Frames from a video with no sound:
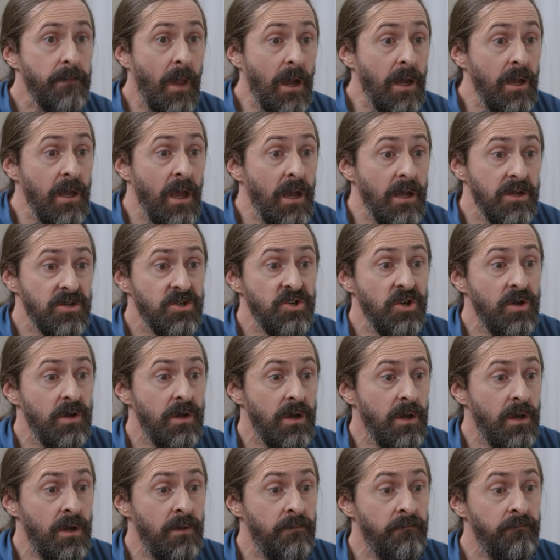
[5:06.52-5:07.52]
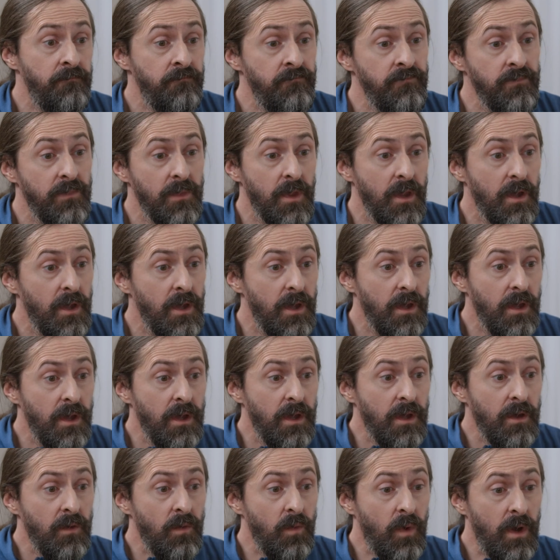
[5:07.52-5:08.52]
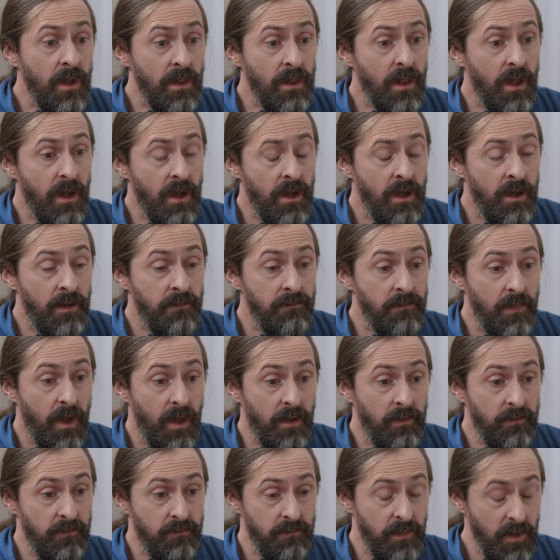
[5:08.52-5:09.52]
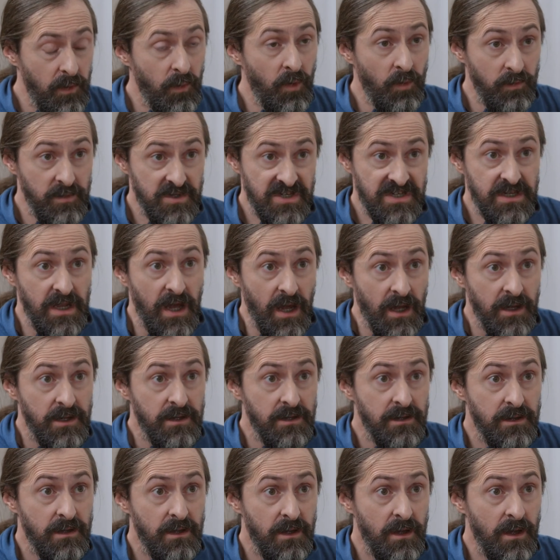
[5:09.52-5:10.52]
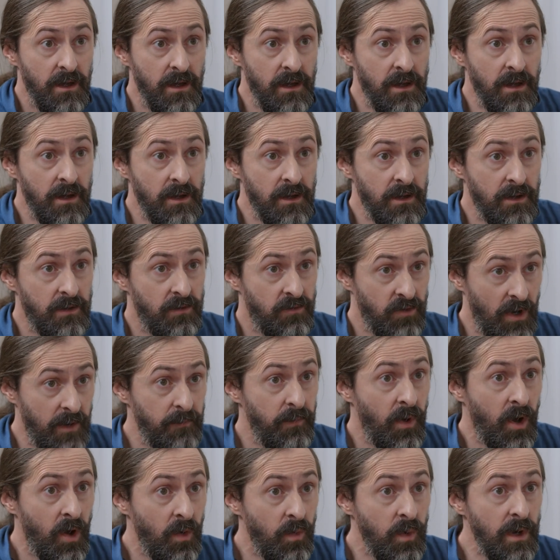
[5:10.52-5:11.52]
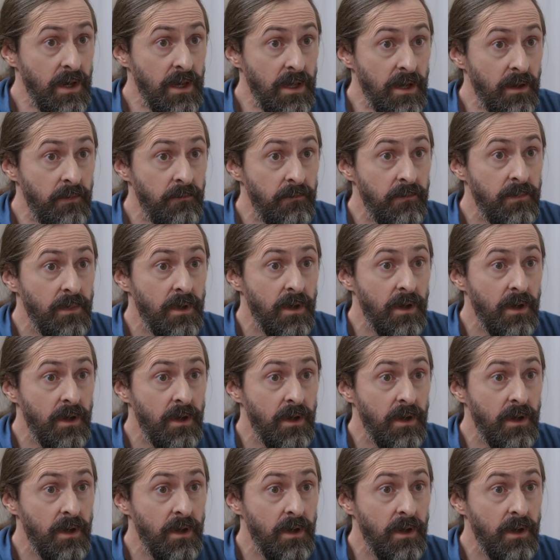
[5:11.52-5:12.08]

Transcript: Yeah, sure. My mum's dad, Grandpa William,